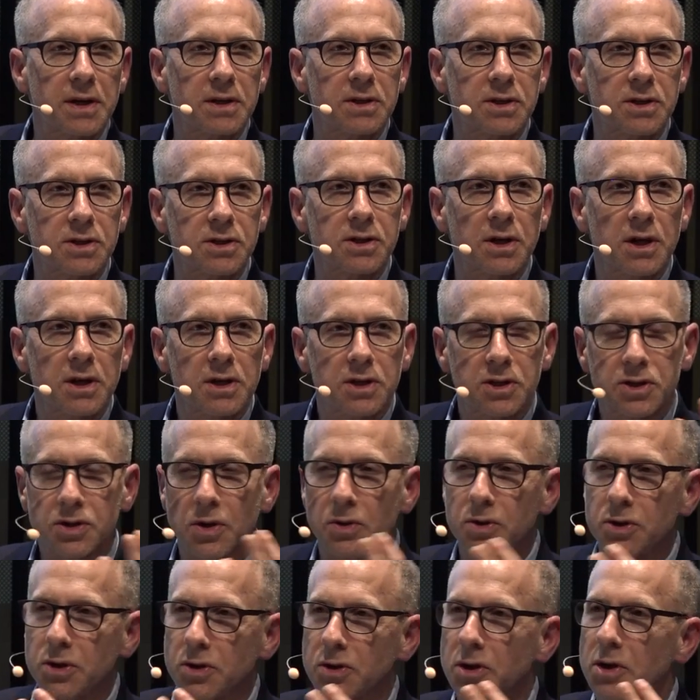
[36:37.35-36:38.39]
and
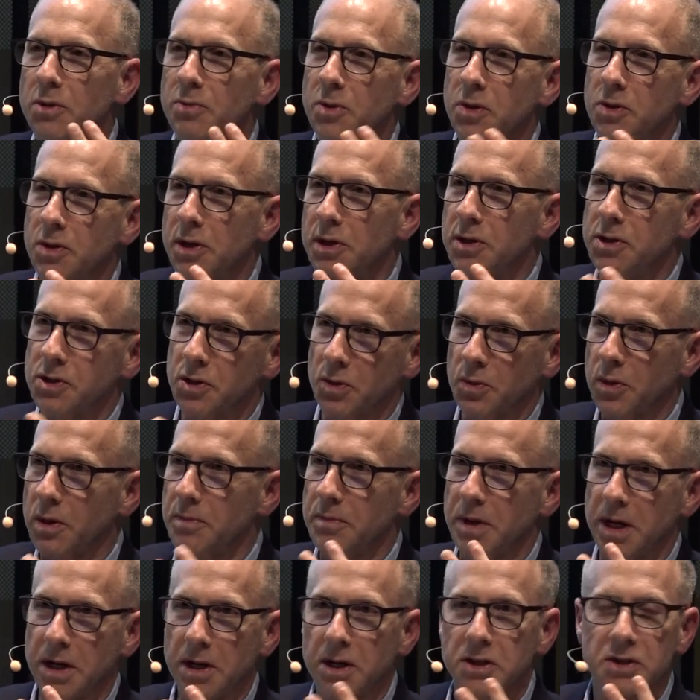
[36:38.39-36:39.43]
social communities are what
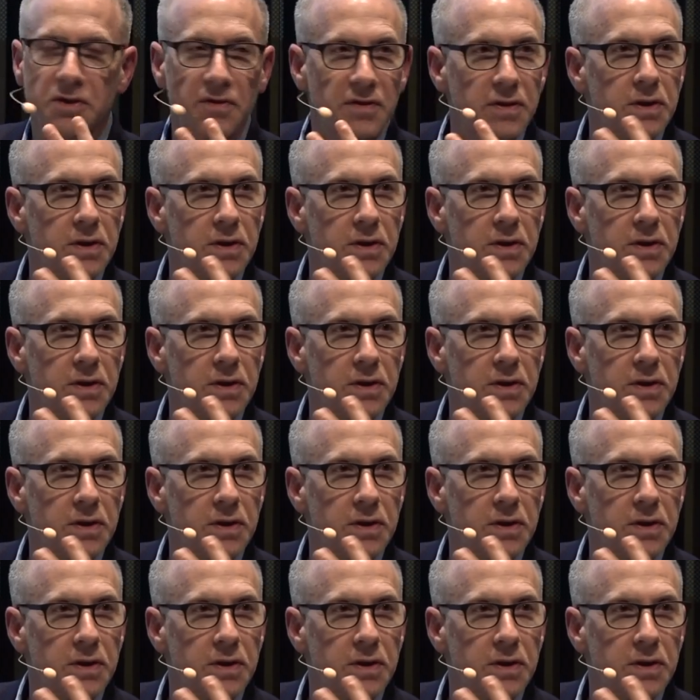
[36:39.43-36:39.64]
make us